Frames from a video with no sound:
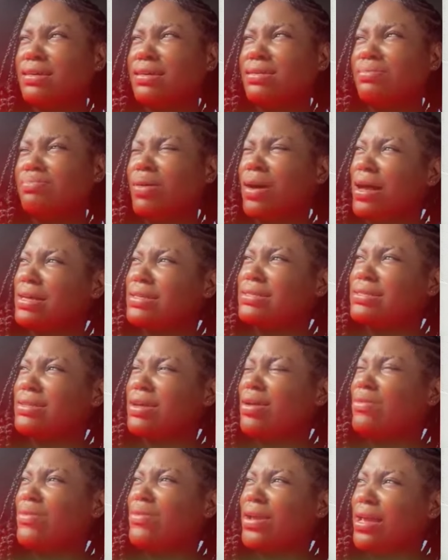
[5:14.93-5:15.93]

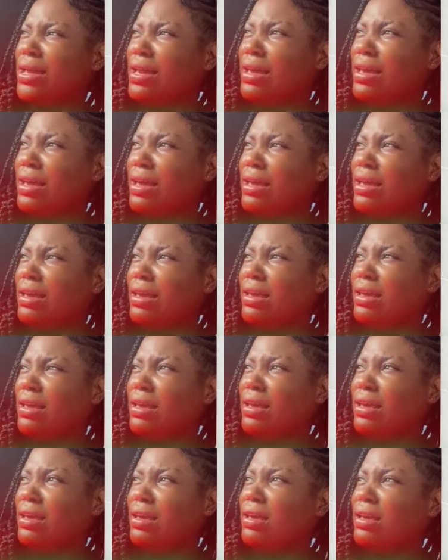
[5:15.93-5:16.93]
Pastor, really?
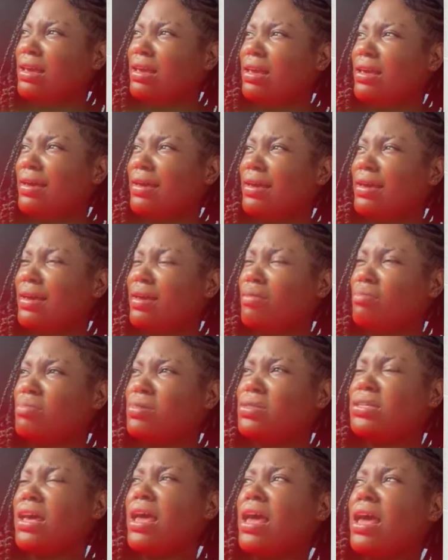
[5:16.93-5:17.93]
Me
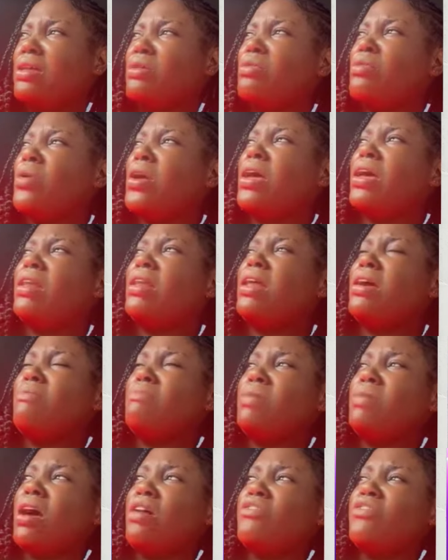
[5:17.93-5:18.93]
say, anyway, let me
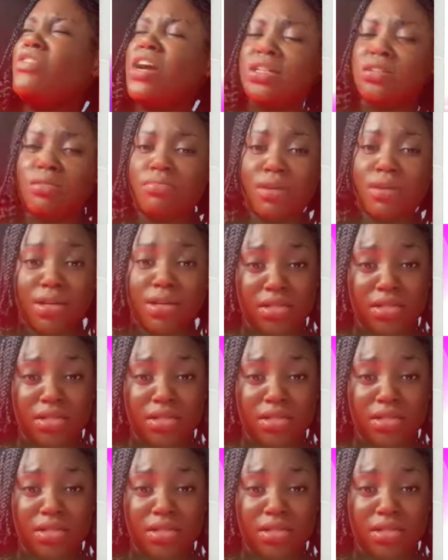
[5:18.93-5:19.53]
have right up this